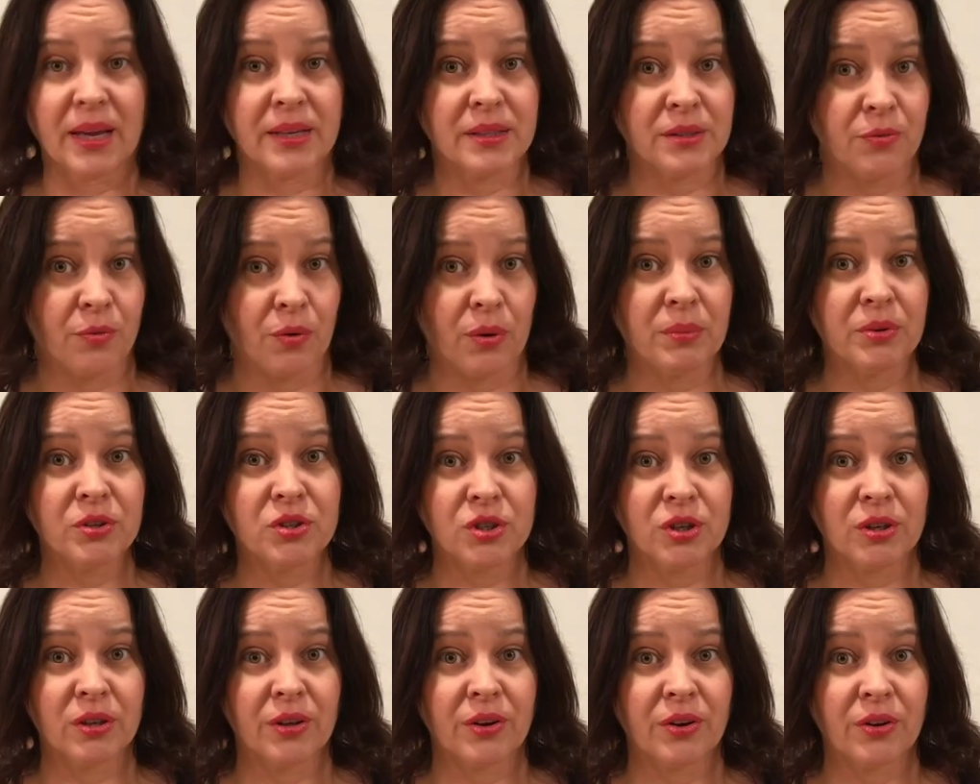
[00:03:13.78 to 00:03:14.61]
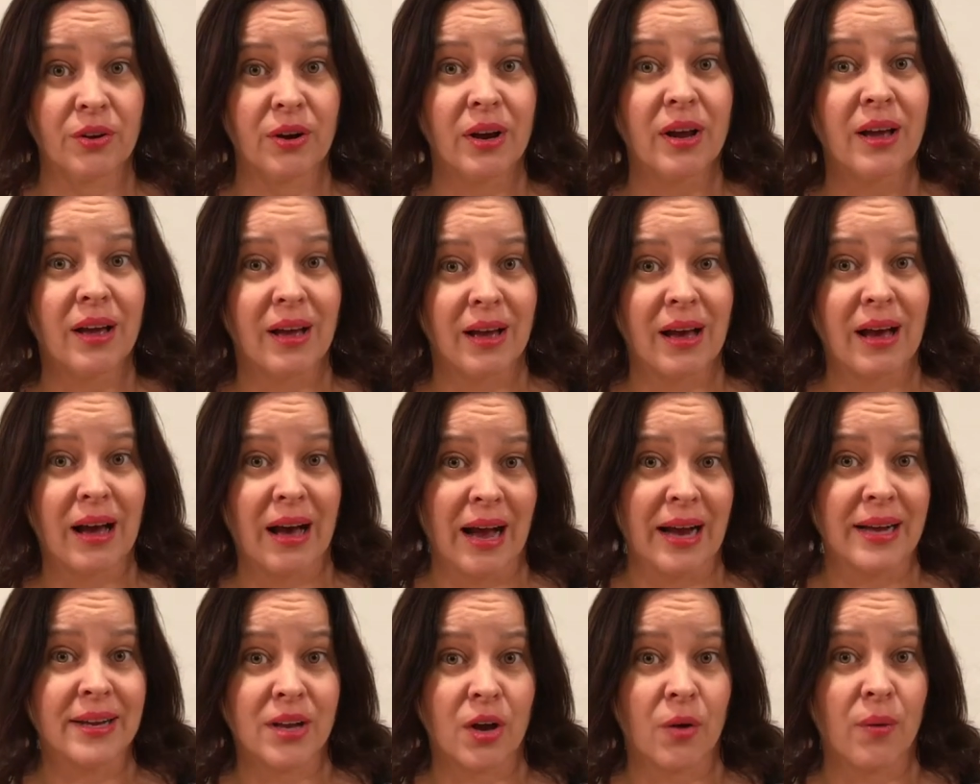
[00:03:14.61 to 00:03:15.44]
As a former cheerleader,
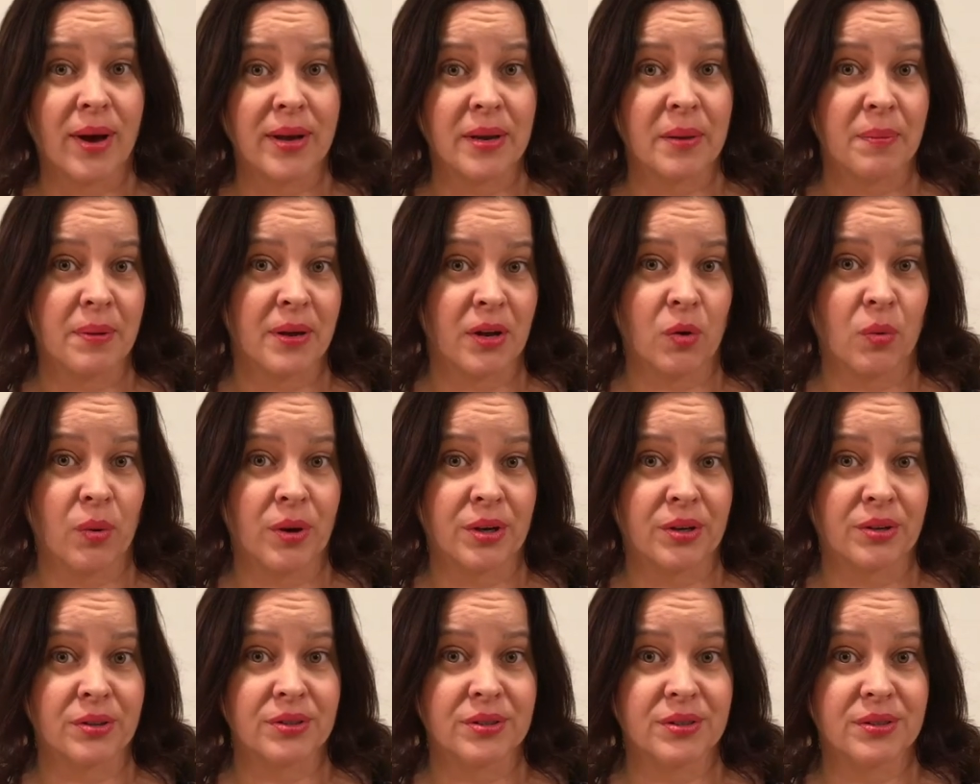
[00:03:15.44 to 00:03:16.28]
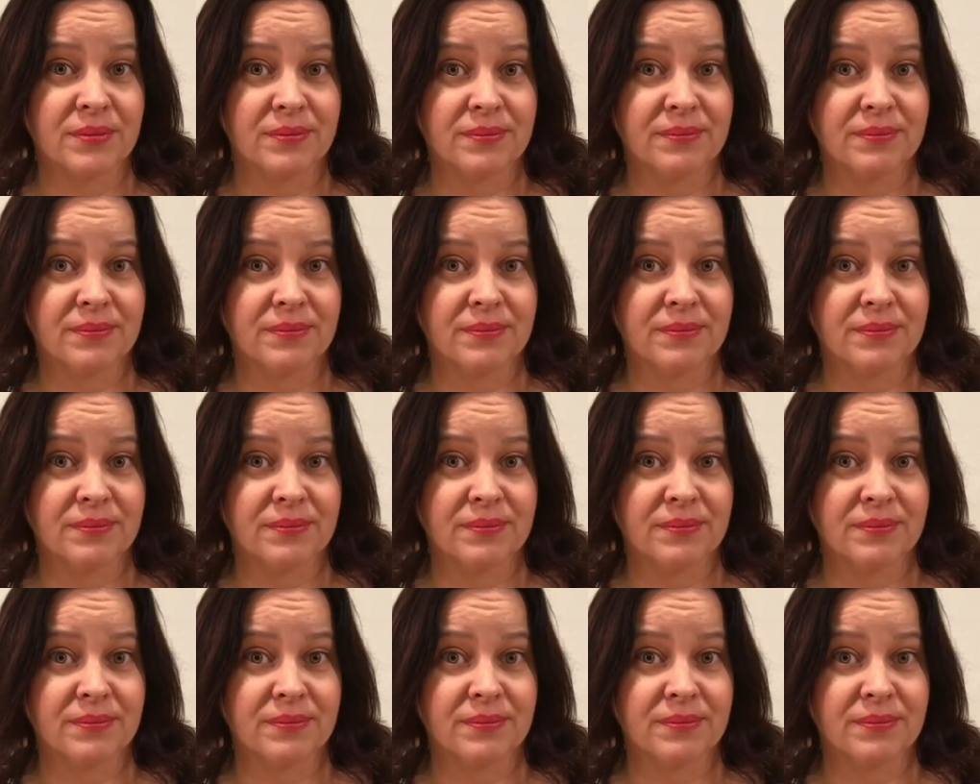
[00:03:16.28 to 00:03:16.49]
I know how to pick winners.